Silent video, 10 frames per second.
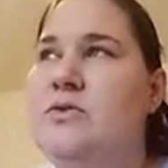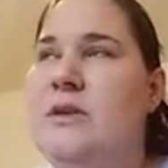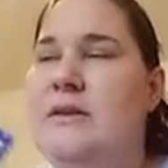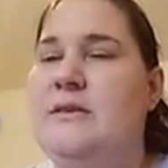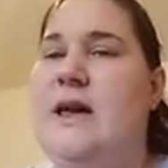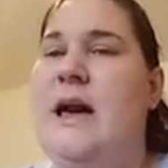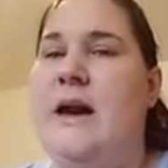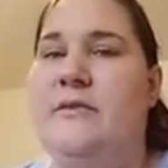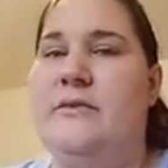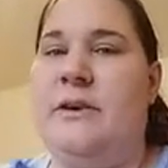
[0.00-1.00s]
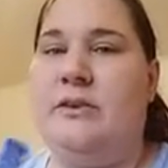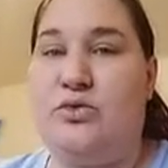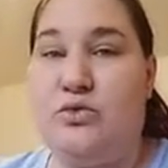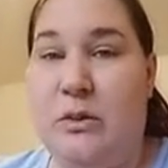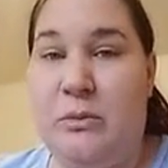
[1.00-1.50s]
doesn't have
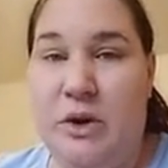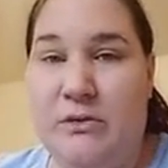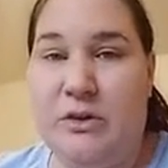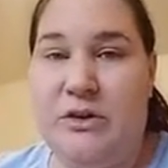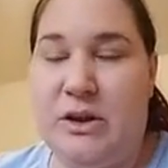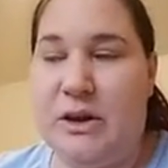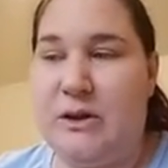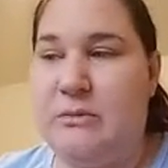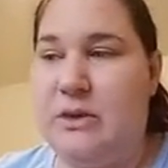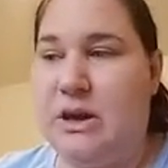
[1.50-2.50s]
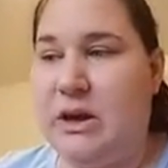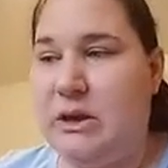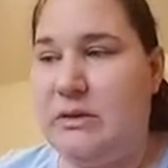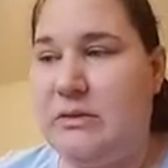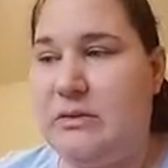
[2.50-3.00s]
extreme coverage again
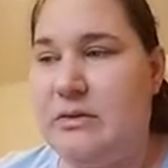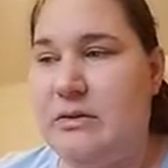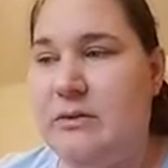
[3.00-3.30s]
because